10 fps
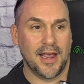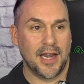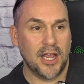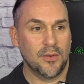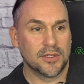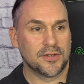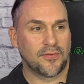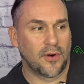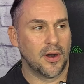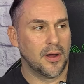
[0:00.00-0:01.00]
And he
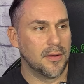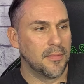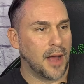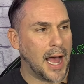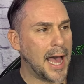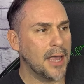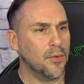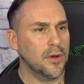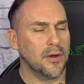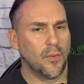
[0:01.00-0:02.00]
was from
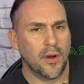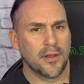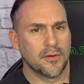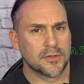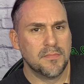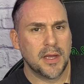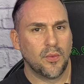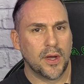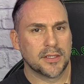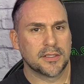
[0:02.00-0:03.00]
Iowa, one of those
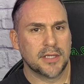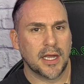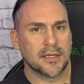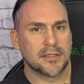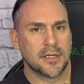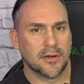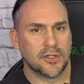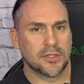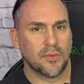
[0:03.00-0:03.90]
Midwest states,